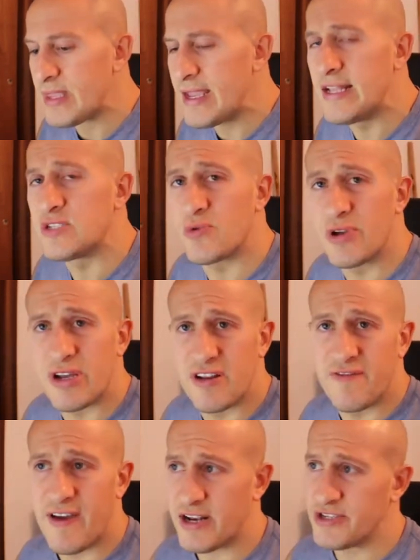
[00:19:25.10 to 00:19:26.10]
It's really gonna
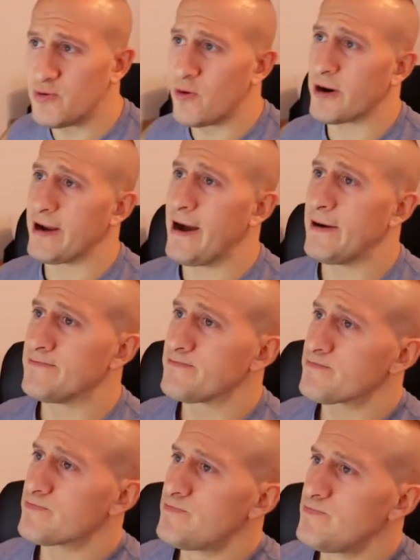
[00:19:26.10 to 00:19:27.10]
affect your workout.
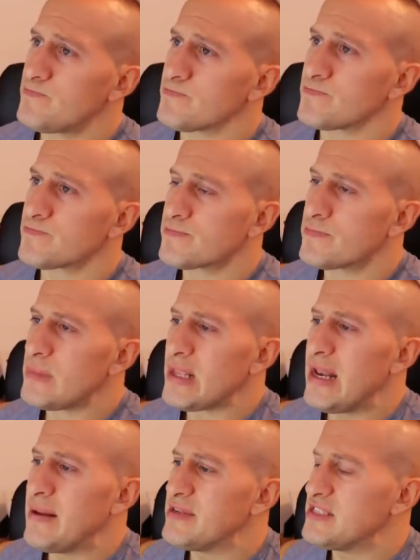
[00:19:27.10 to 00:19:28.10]

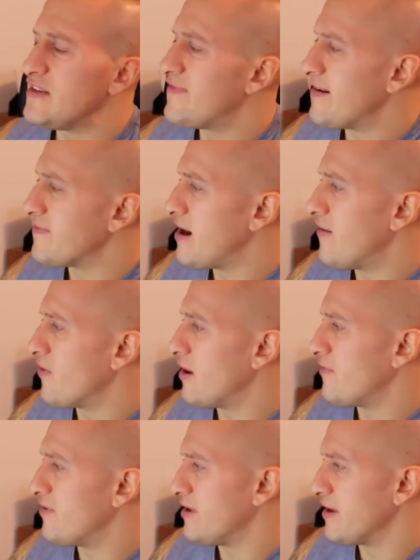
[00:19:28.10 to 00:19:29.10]
Let me see if I've covered
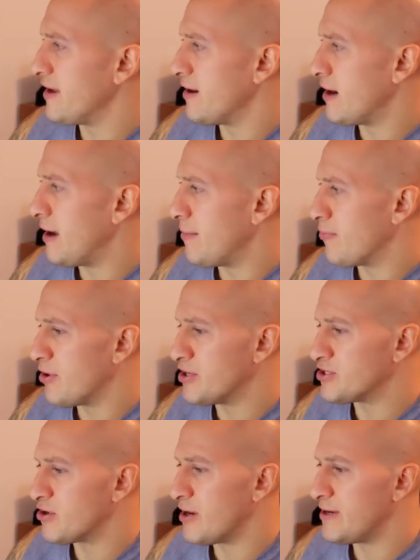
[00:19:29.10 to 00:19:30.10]
everything here. I'm pretty
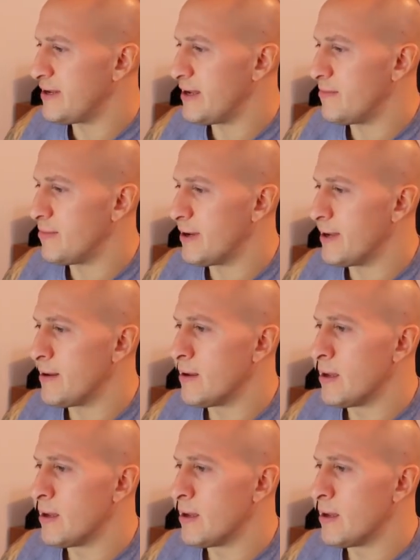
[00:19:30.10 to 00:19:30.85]
sure I did, but